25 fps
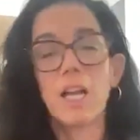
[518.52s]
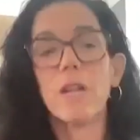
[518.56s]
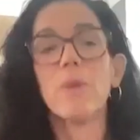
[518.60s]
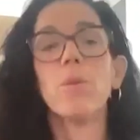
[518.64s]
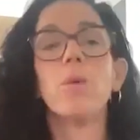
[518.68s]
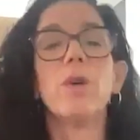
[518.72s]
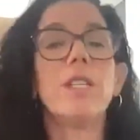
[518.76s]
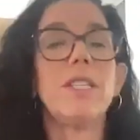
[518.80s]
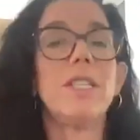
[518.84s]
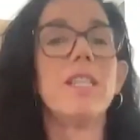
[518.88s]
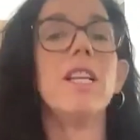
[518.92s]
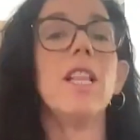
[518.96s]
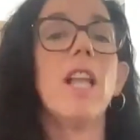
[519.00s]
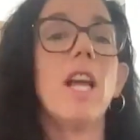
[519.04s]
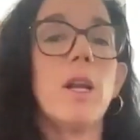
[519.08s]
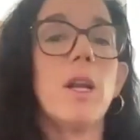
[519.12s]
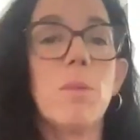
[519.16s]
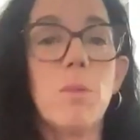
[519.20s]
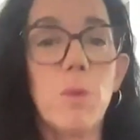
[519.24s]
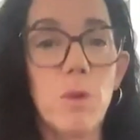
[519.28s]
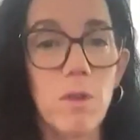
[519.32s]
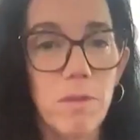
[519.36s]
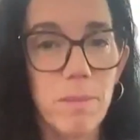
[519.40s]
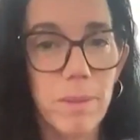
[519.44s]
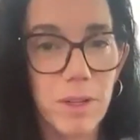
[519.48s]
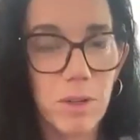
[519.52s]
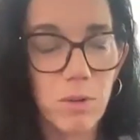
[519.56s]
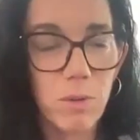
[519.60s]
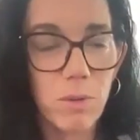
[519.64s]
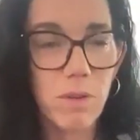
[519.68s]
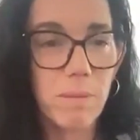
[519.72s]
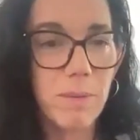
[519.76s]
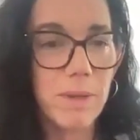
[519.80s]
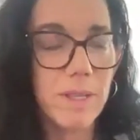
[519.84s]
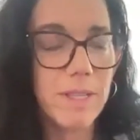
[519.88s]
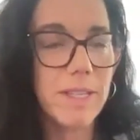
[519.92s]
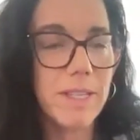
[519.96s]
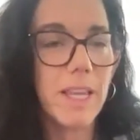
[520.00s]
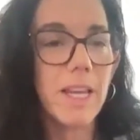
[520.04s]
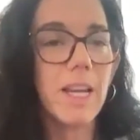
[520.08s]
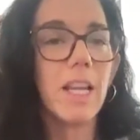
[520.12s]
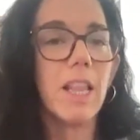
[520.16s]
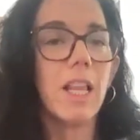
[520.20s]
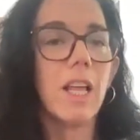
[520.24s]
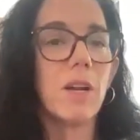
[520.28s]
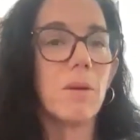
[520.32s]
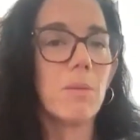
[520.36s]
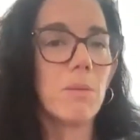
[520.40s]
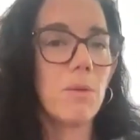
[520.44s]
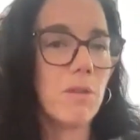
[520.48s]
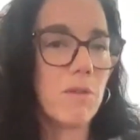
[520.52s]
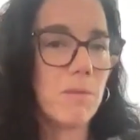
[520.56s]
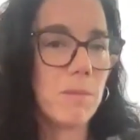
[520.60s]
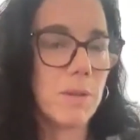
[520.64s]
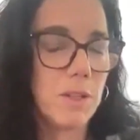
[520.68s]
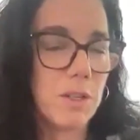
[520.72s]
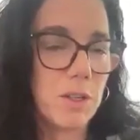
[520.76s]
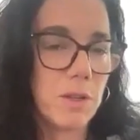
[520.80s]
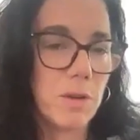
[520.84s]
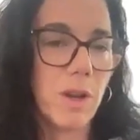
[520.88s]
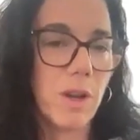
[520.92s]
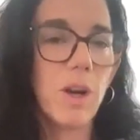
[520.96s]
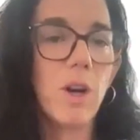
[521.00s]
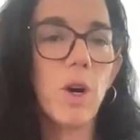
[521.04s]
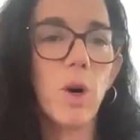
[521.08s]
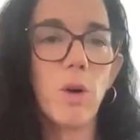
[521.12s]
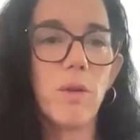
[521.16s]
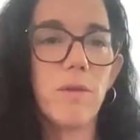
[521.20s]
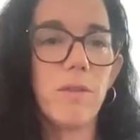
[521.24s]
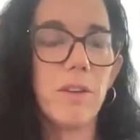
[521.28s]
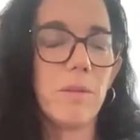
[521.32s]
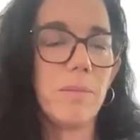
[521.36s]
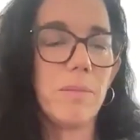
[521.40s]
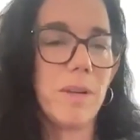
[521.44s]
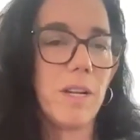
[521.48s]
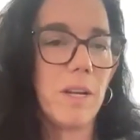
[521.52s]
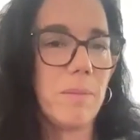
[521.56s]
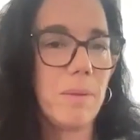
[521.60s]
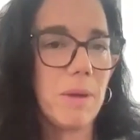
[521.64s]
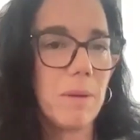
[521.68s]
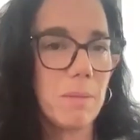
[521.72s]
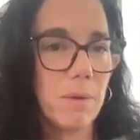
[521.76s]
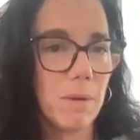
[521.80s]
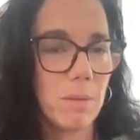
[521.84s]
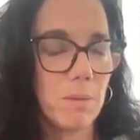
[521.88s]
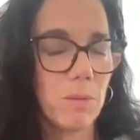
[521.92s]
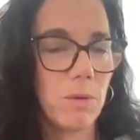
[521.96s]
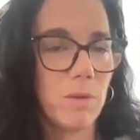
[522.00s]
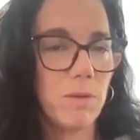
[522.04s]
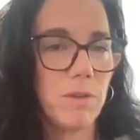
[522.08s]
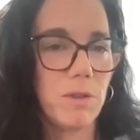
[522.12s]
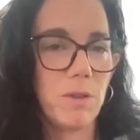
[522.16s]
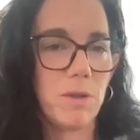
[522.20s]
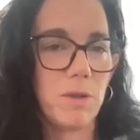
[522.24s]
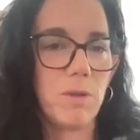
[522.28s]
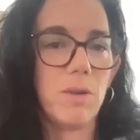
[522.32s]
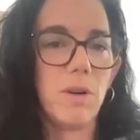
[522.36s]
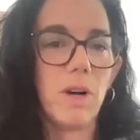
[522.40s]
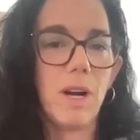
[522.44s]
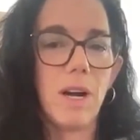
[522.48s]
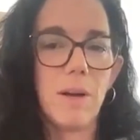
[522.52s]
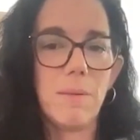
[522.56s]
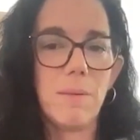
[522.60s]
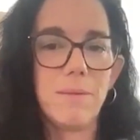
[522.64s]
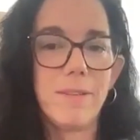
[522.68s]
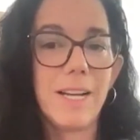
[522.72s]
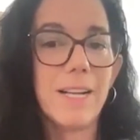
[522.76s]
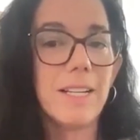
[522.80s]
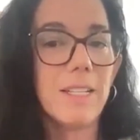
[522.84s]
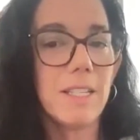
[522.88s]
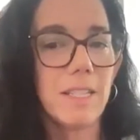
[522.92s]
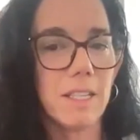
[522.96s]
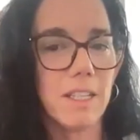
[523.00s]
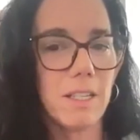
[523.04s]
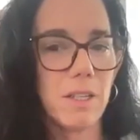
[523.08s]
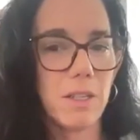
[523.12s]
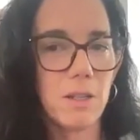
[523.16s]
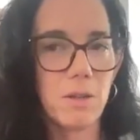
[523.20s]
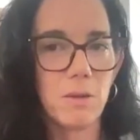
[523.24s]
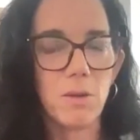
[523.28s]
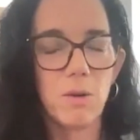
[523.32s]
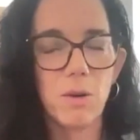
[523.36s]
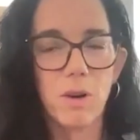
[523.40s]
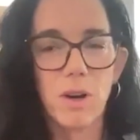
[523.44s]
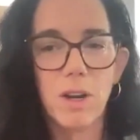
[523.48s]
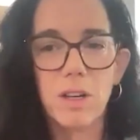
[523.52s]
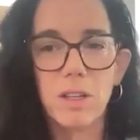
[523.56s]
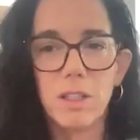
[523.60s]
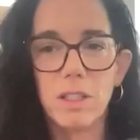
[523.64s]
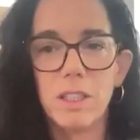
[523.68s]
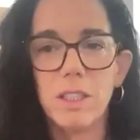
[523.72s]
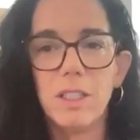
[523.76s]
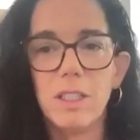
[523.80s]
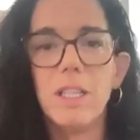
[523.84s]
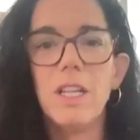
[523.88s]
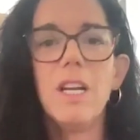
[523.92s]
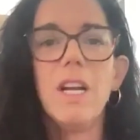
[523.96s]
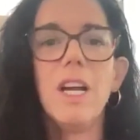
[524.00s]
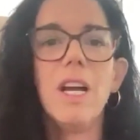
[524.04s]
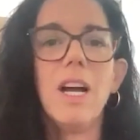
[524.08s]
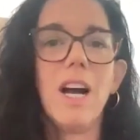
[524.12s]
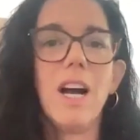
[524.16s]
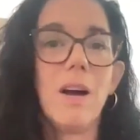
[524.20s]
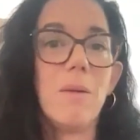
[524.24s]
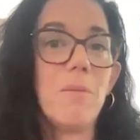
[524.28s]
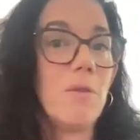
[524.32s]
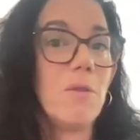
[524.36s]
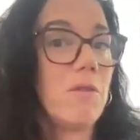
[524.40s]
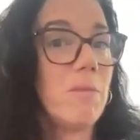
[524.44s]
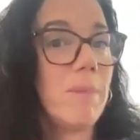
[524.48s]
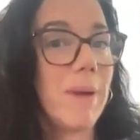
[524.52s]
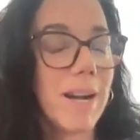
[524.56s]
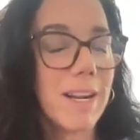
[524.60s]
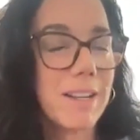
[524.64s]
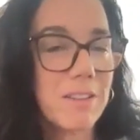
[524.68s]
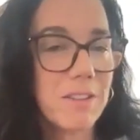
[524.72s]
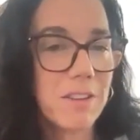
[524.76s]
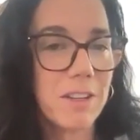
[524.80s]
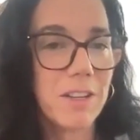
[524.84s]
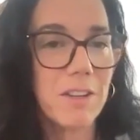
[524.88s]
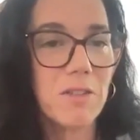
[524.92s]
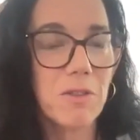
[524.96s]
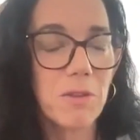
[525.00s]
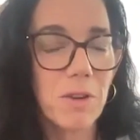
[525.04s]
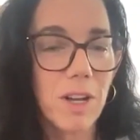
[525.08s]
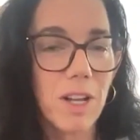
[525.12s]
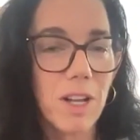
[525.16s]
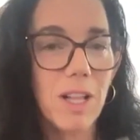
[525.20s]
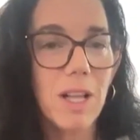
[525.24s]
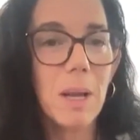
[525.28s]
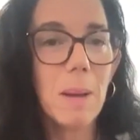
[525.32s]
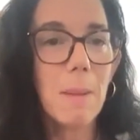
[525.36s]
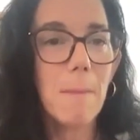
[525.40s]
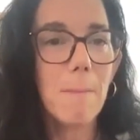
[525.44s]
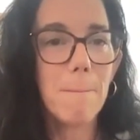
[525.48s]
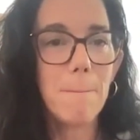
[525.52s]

we see a lot of movement. We've been seeing a lot of movement during COVID. Many people moved to Texas, to Oregon, moved back to Israel.